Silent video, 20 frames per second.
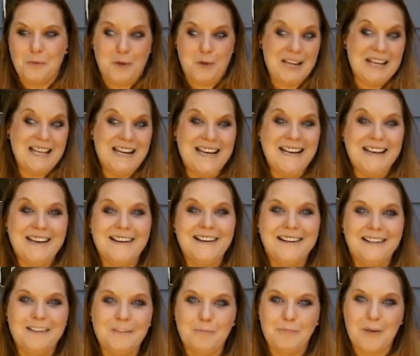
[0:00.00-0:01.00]

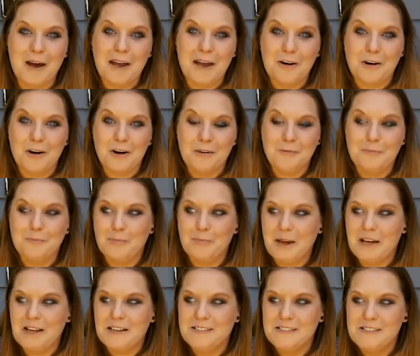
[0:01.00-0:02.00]
weeding my garden
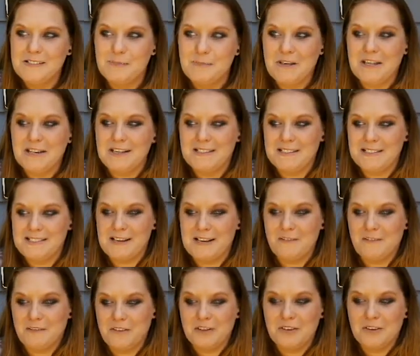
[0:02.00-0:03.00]
beds, because I
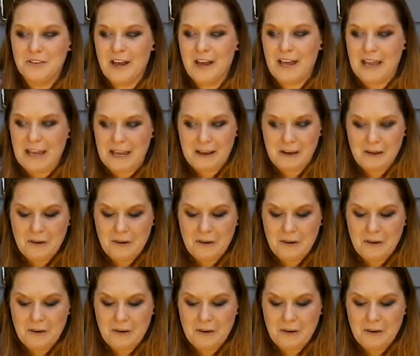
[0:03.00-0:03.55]
feel like,